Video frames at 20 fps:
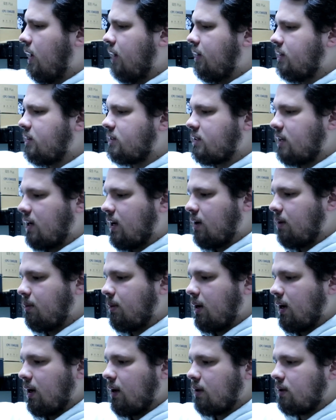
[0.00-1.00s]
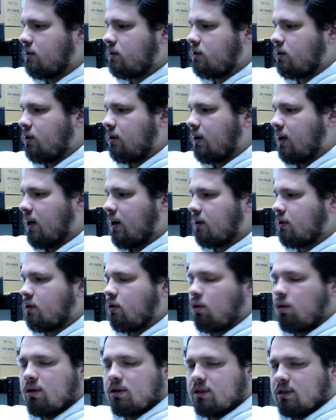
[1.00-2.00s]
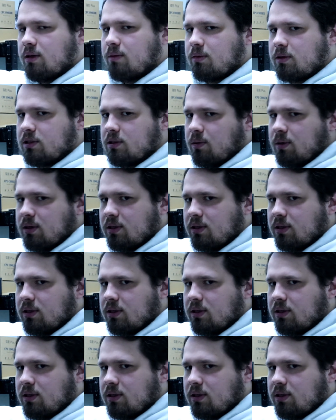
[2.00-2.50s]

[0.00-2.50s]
And this time I turned on core temp because I